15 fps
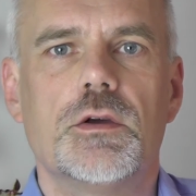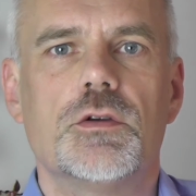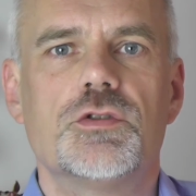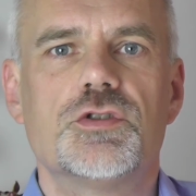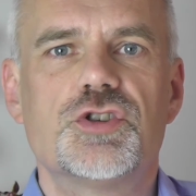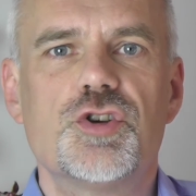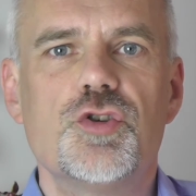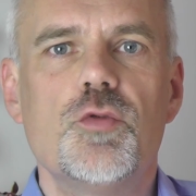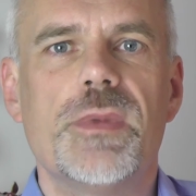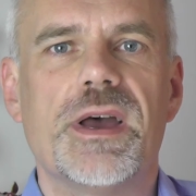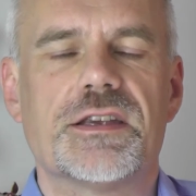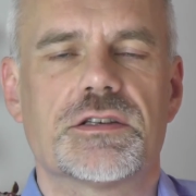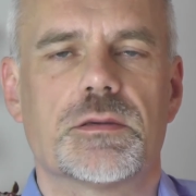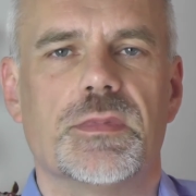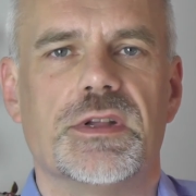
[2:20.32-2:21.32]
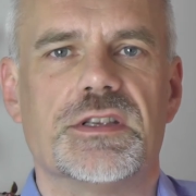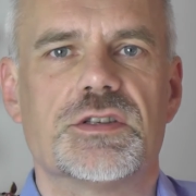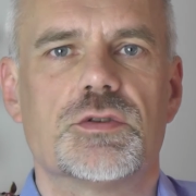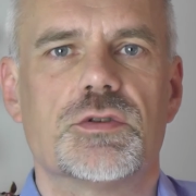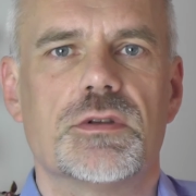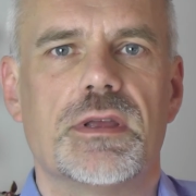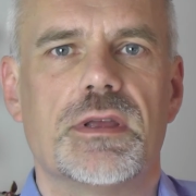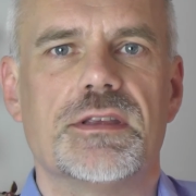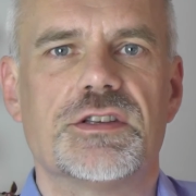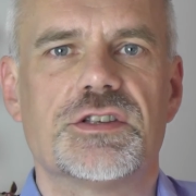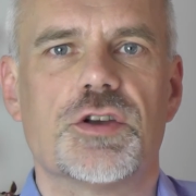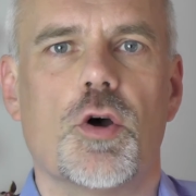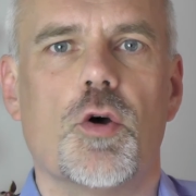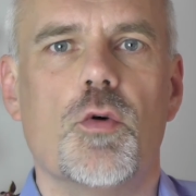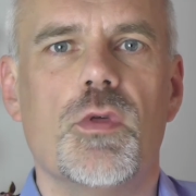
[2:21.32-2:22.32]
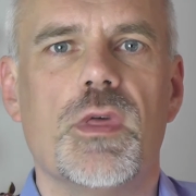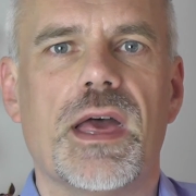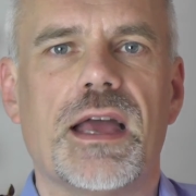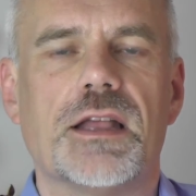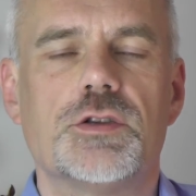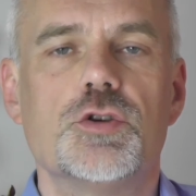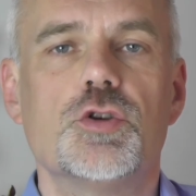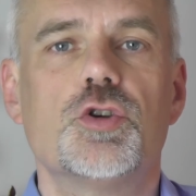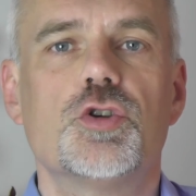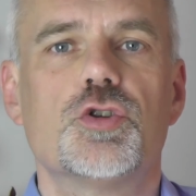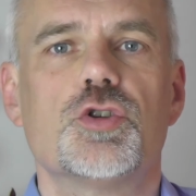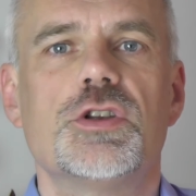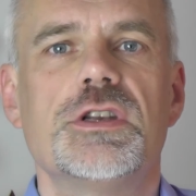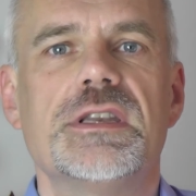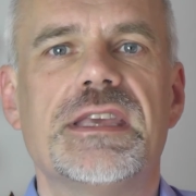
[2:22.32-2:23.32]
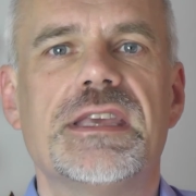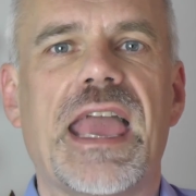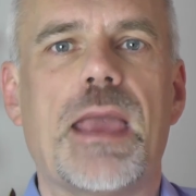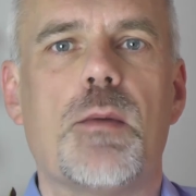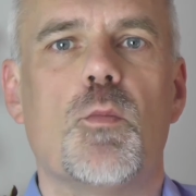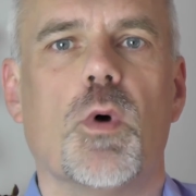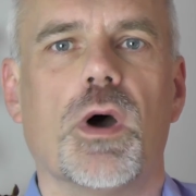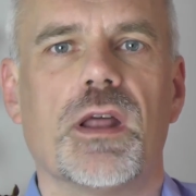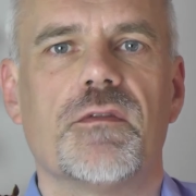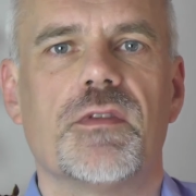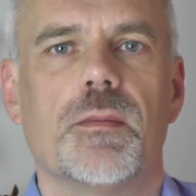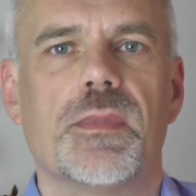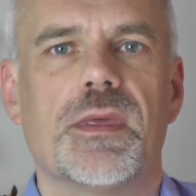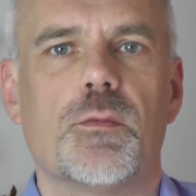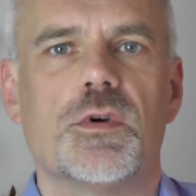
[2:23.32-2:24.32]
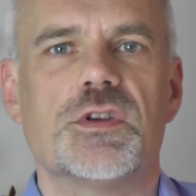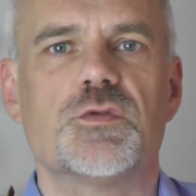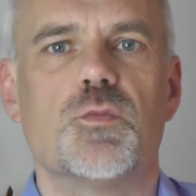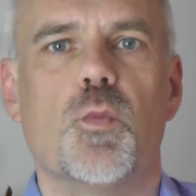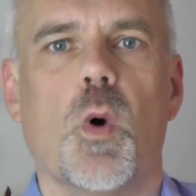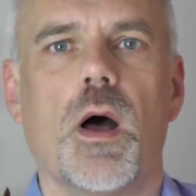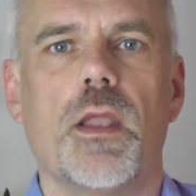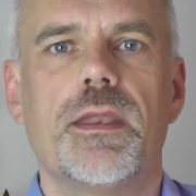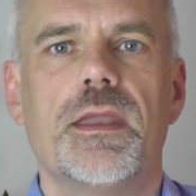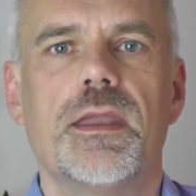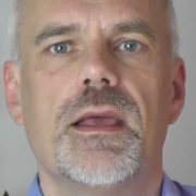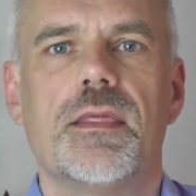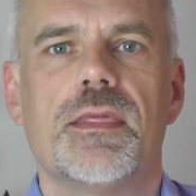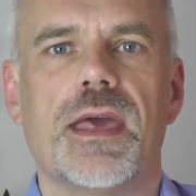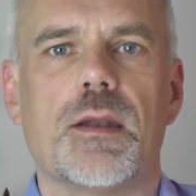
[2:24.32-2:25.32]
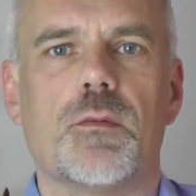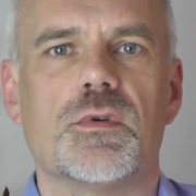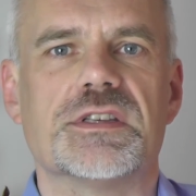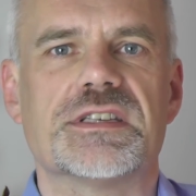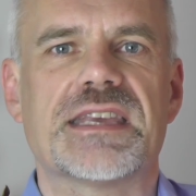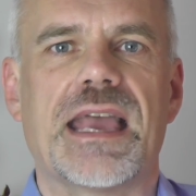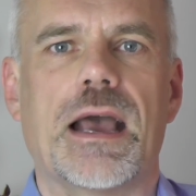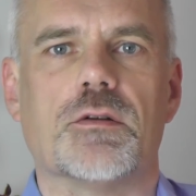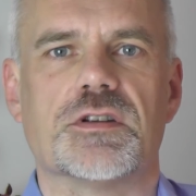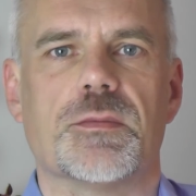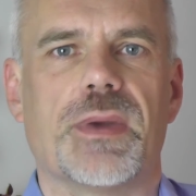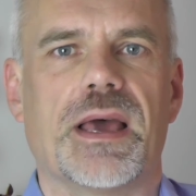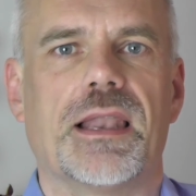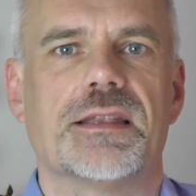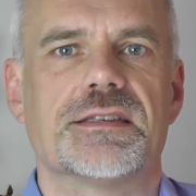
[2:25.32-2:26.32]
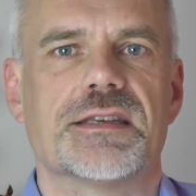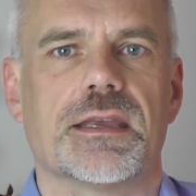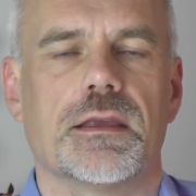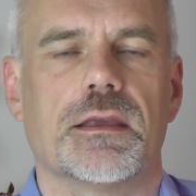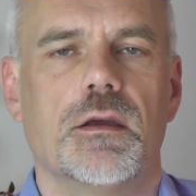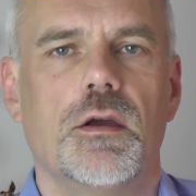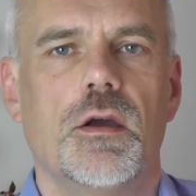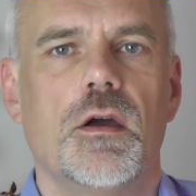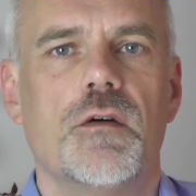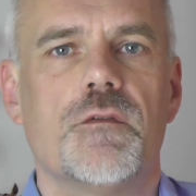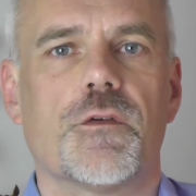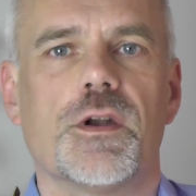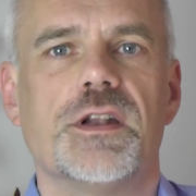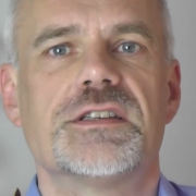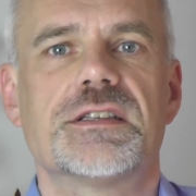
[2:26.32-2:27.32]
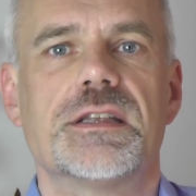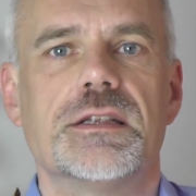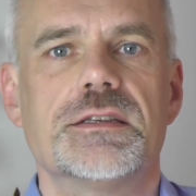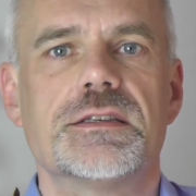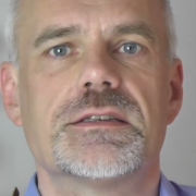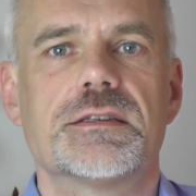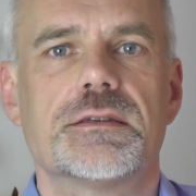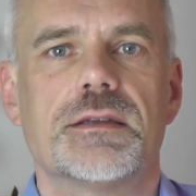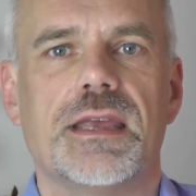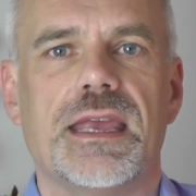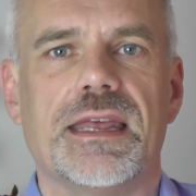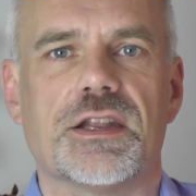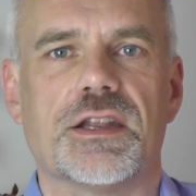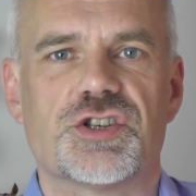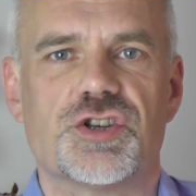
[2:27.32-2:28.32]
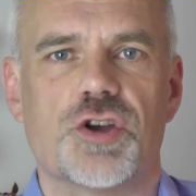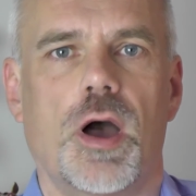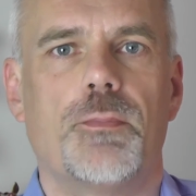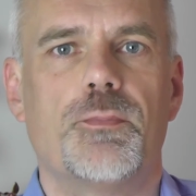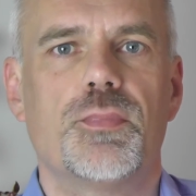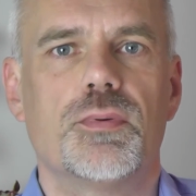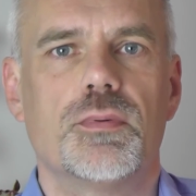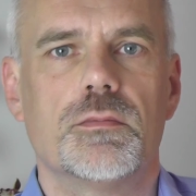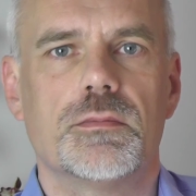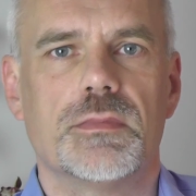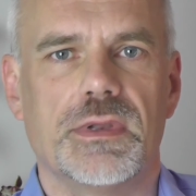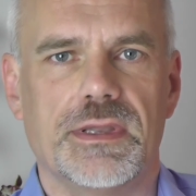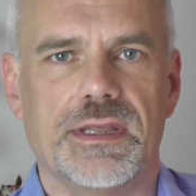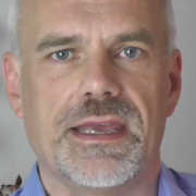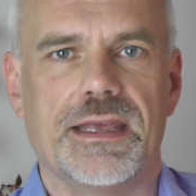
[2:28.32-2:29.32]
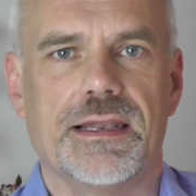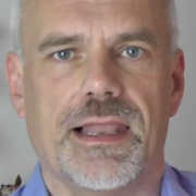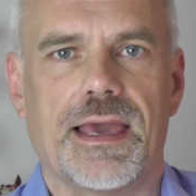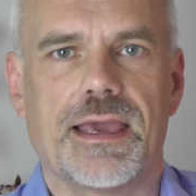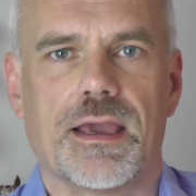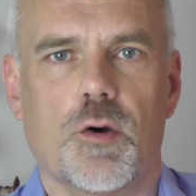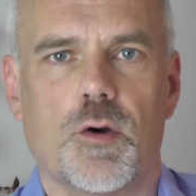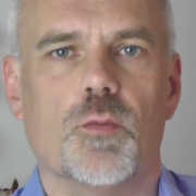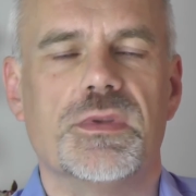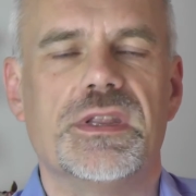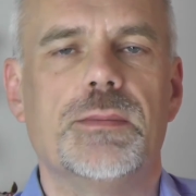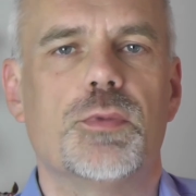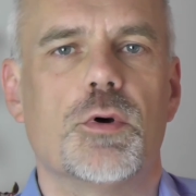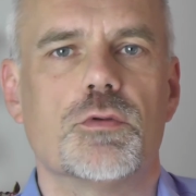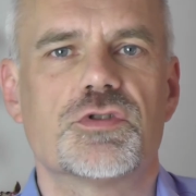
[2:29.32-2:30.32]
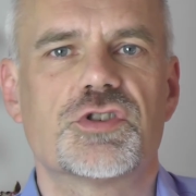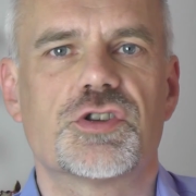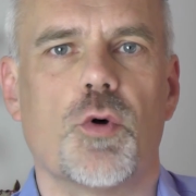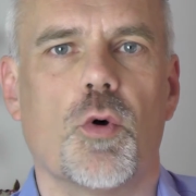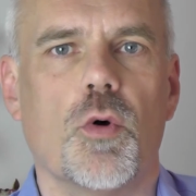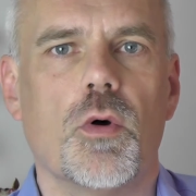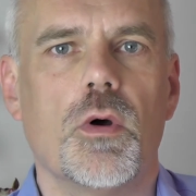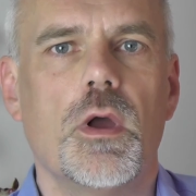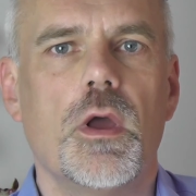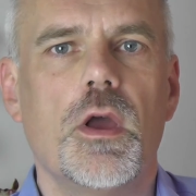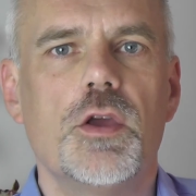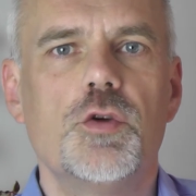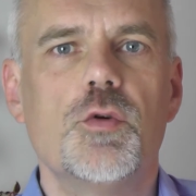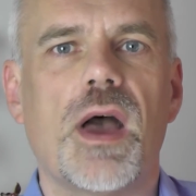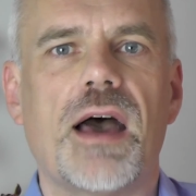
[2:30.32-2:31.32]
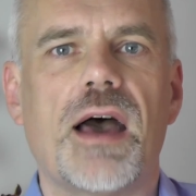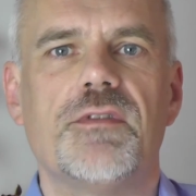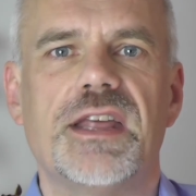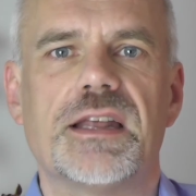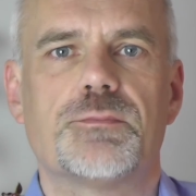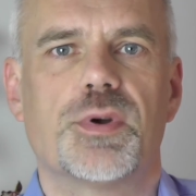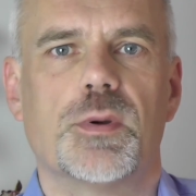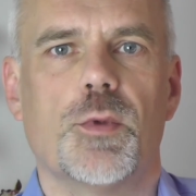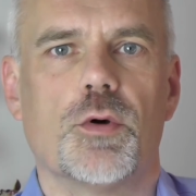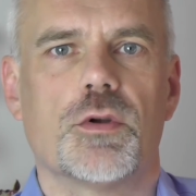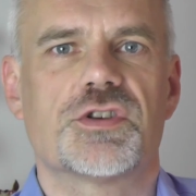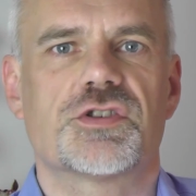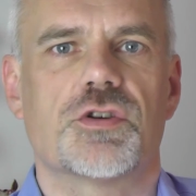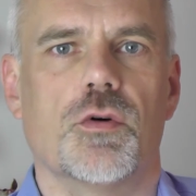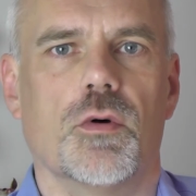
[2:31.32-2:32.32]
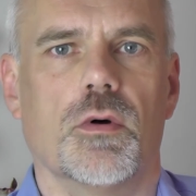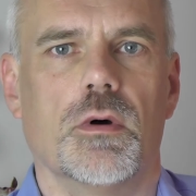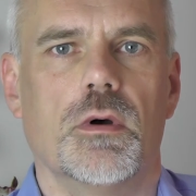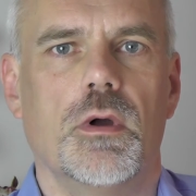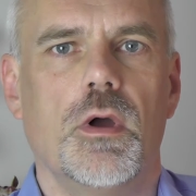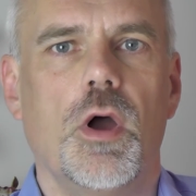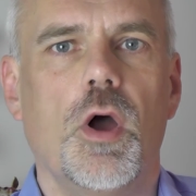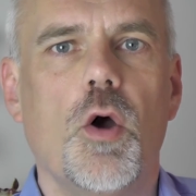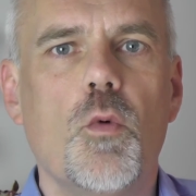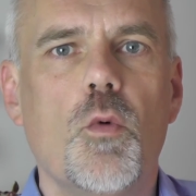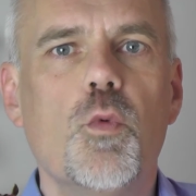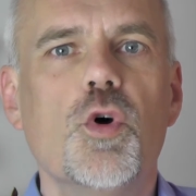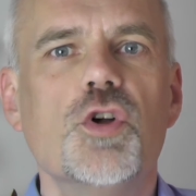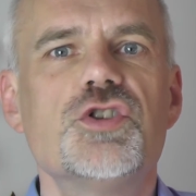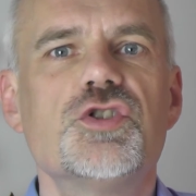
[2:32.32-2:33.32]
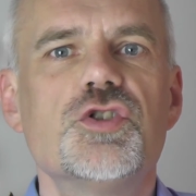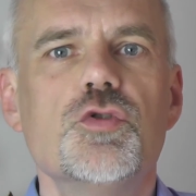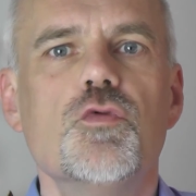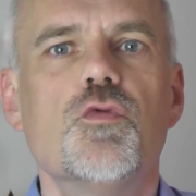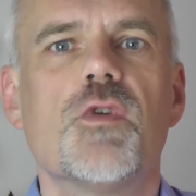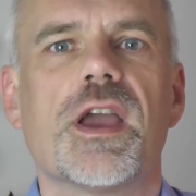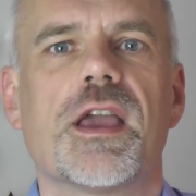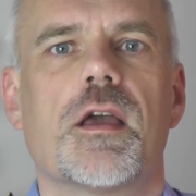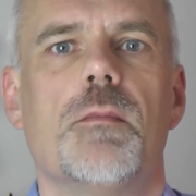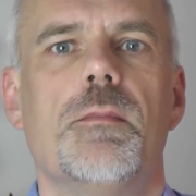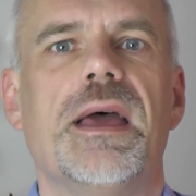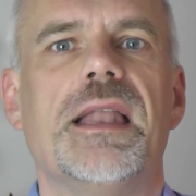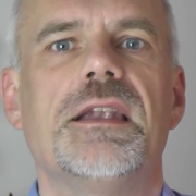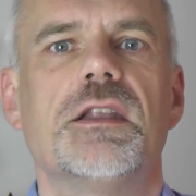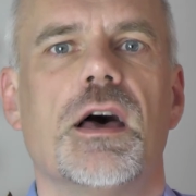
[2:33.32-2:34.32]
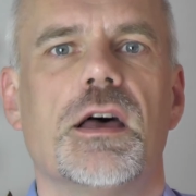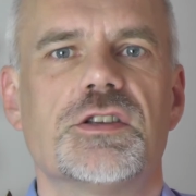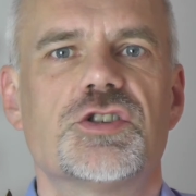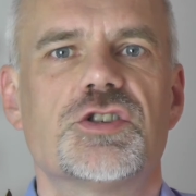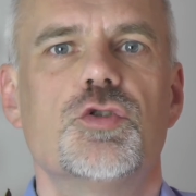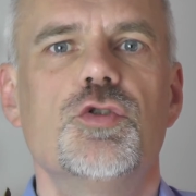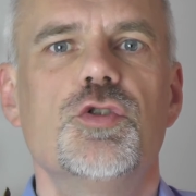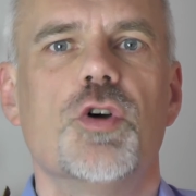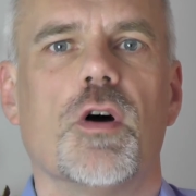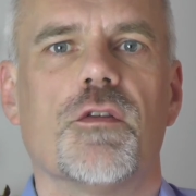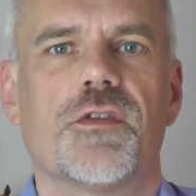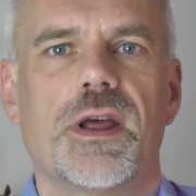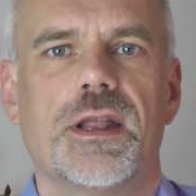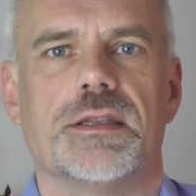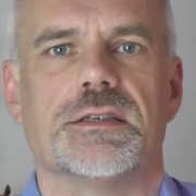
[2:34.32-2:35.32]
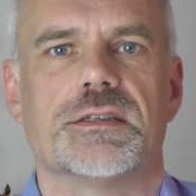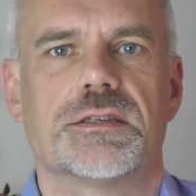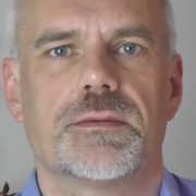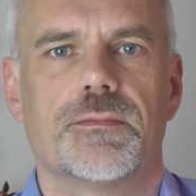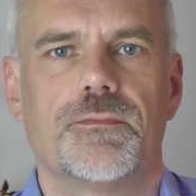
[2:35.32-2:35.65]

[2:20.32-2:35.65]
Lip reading: two measurements so that you couldn't game one of them. There was one that was counterbalancing. For instance, in a shop like a Home Depot store, you have Net Promoter Score. Would you recommend us to your friends?